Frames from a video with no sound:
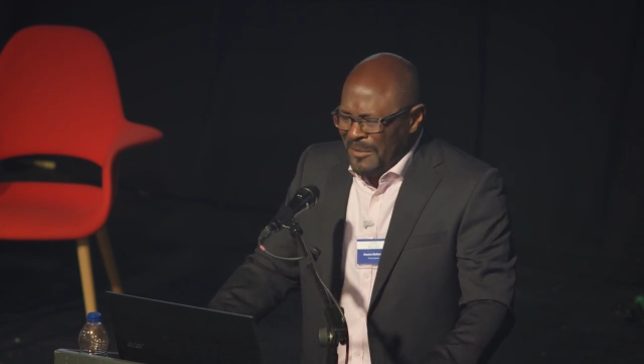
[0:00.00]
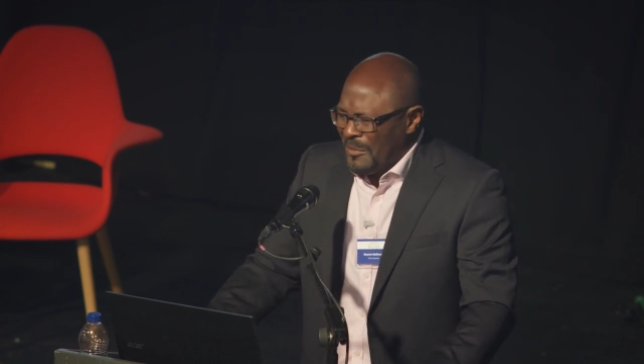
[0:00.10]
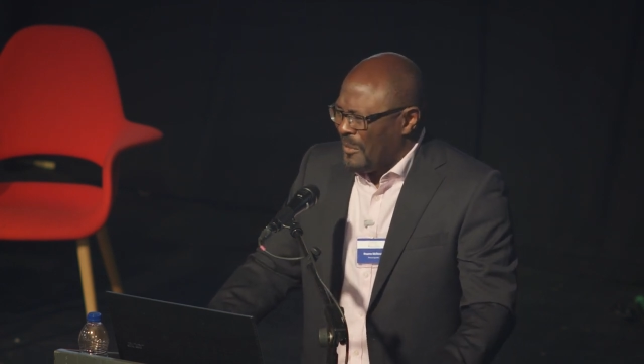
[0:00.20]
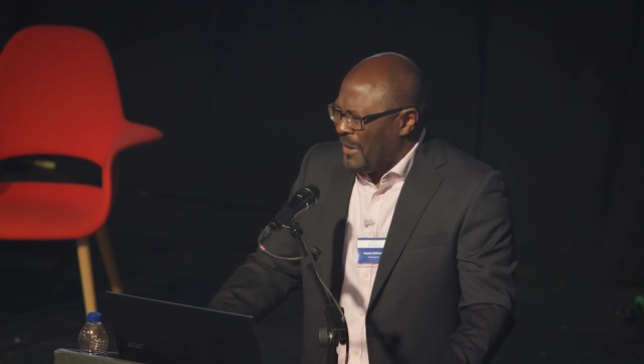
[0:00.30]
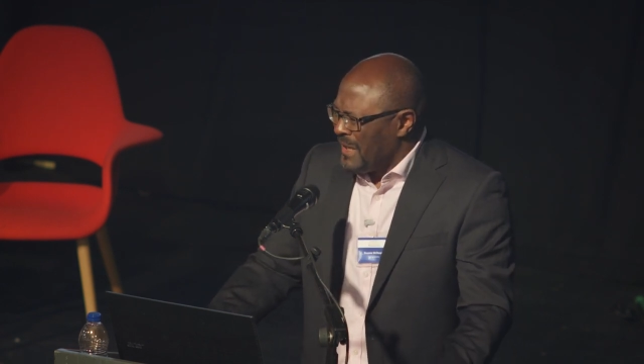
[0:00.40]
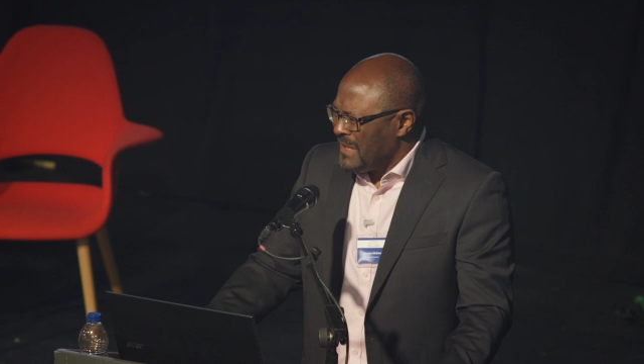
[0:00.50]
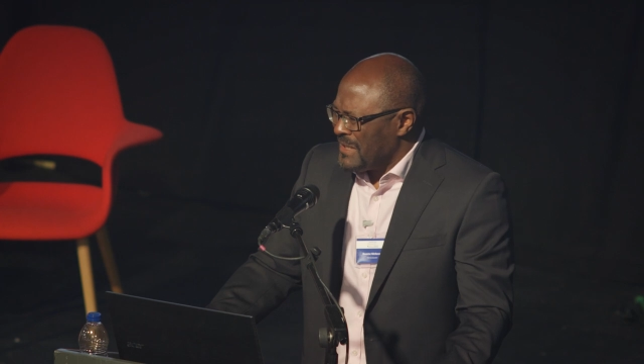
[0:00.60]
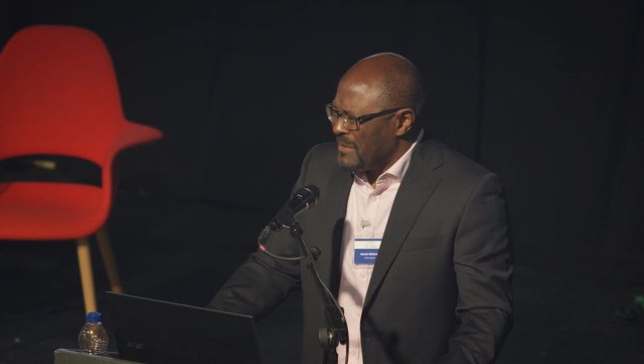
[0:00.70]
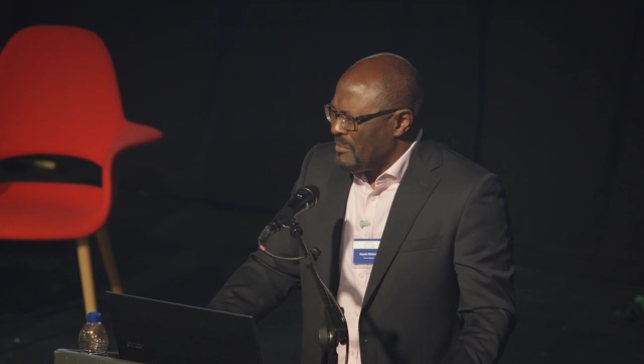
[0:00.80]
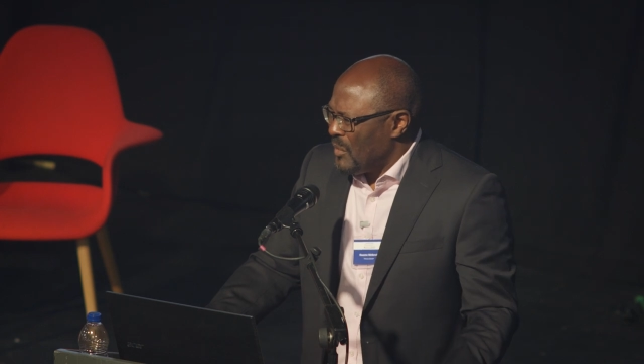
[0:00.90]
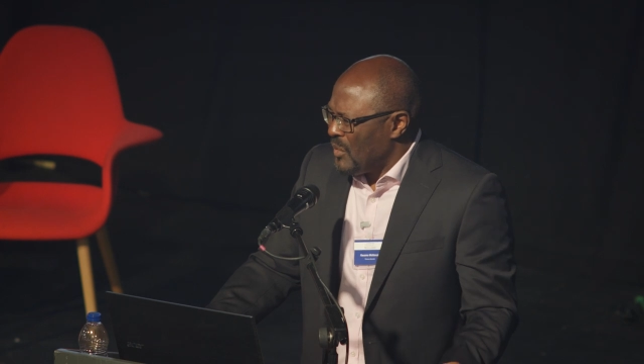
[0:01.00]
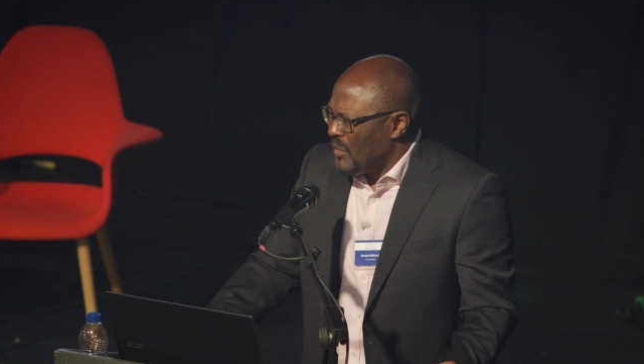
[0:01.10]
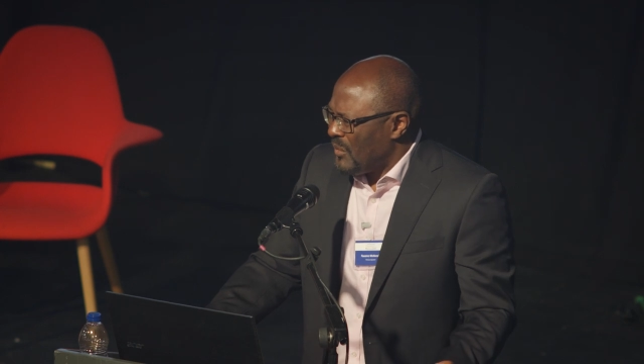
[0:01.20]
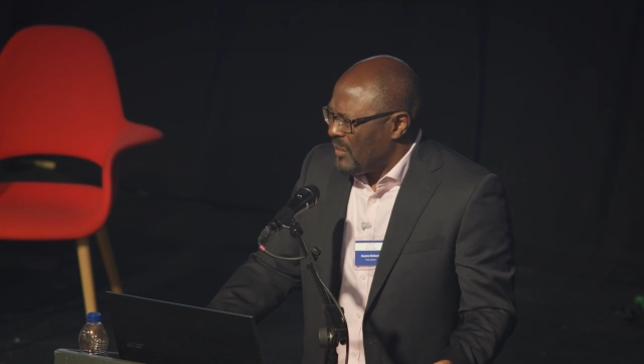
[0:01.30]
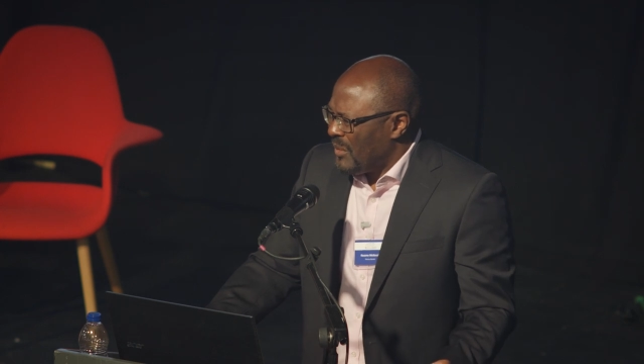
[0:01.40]
why did you
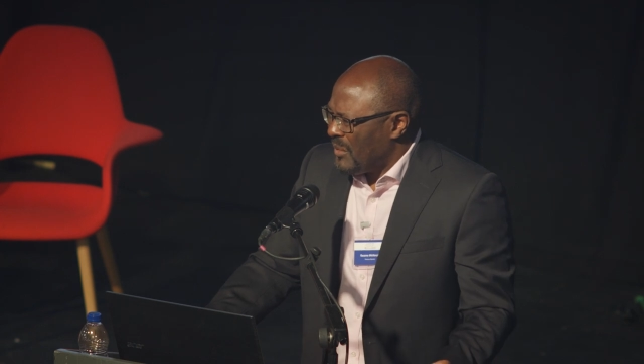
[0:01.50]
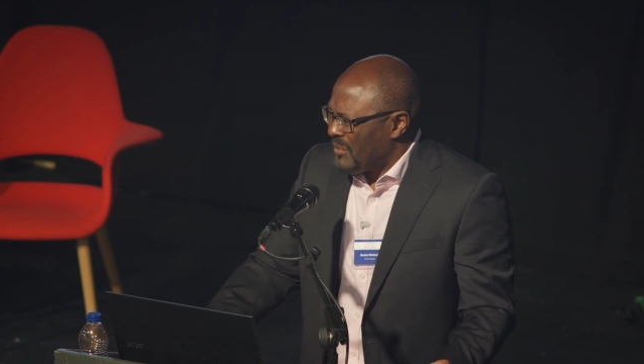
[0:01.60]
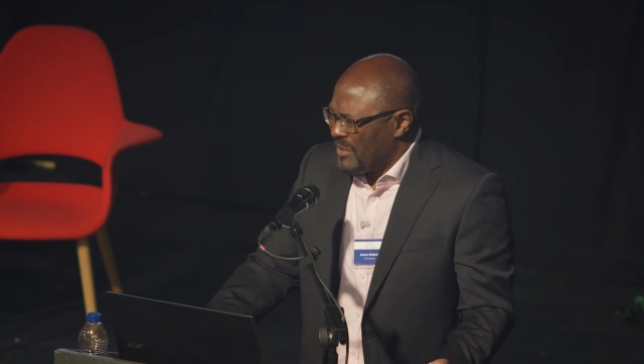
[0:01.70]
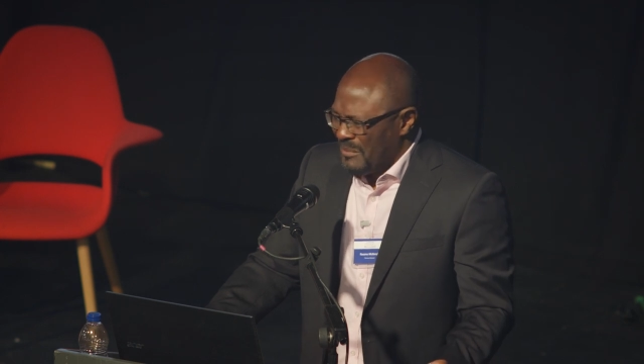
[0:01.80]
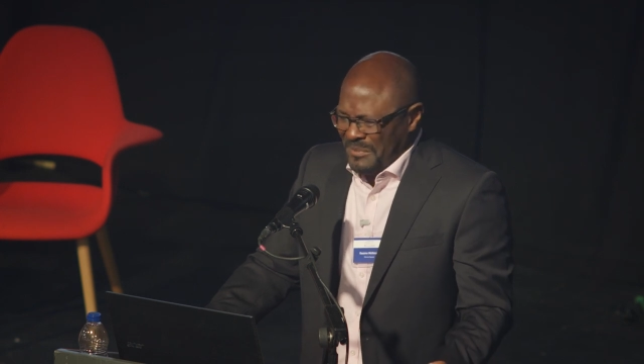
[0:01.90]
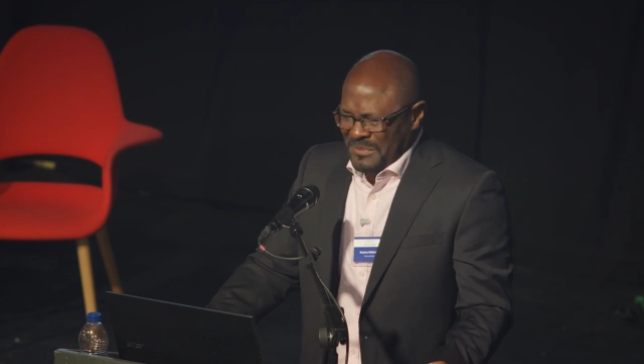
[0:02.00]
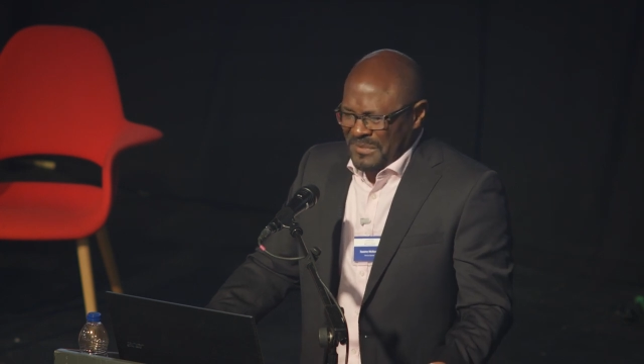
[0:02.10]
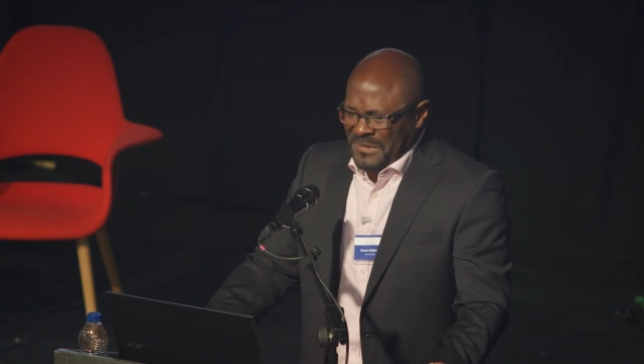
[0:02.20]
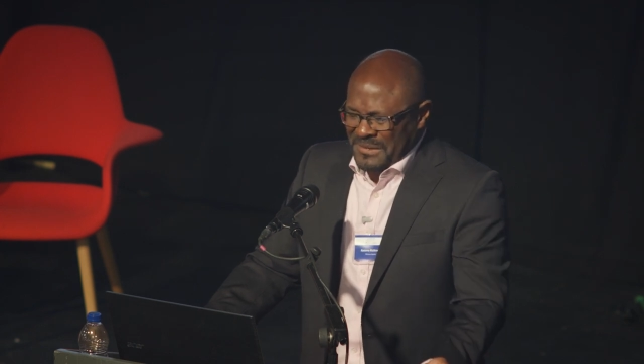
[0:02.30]
move from